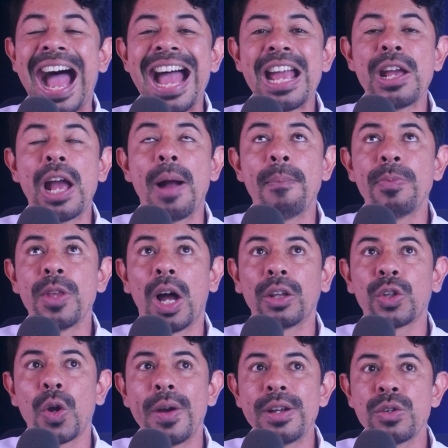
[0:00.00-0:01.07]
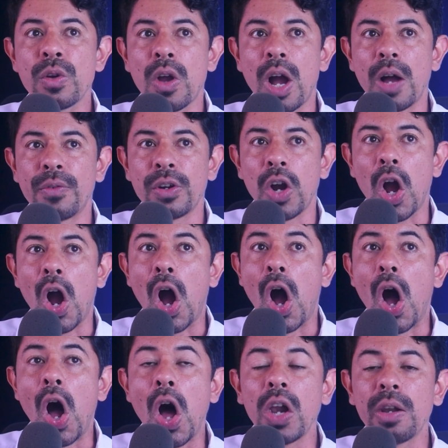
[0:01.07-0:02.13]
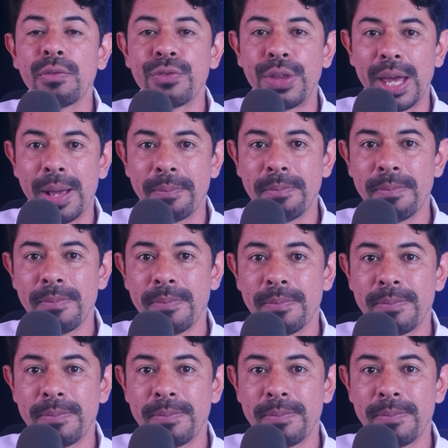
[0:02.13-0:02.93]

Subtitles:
I am not going to cover all of them